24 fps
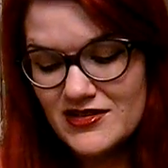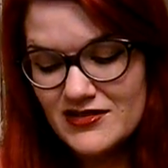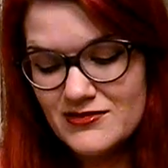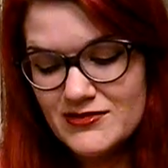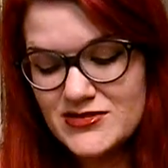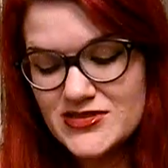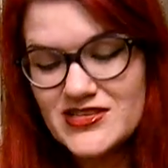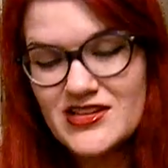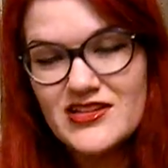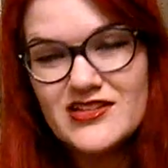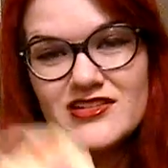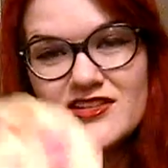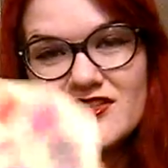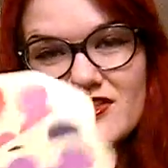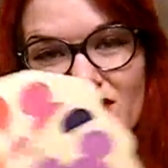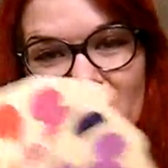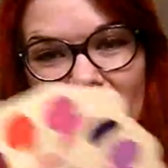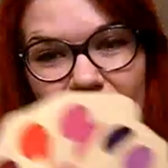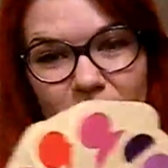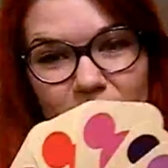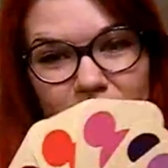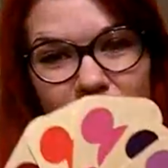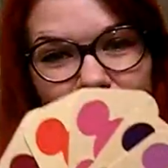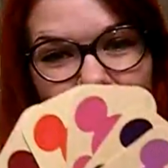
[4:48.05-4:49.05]
which I just
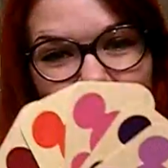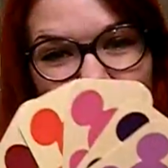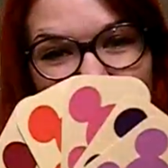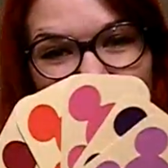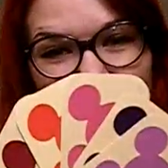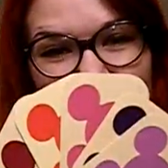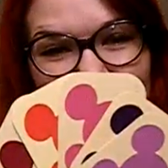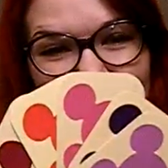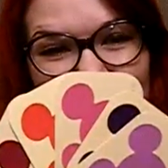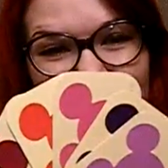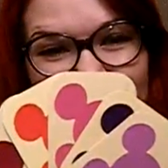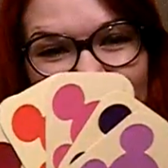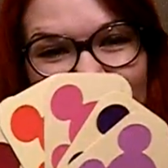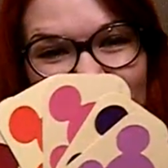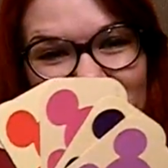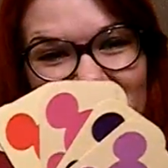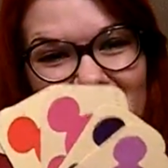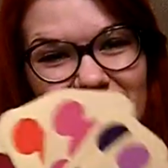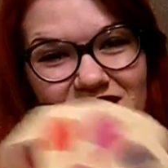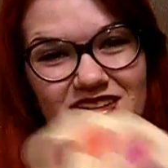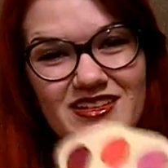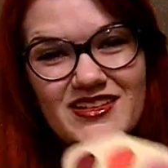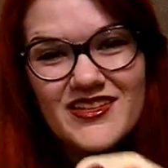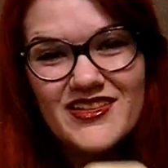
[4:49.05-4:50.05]
thought was so
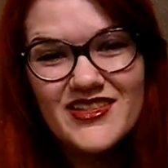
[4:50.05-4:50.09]
cute.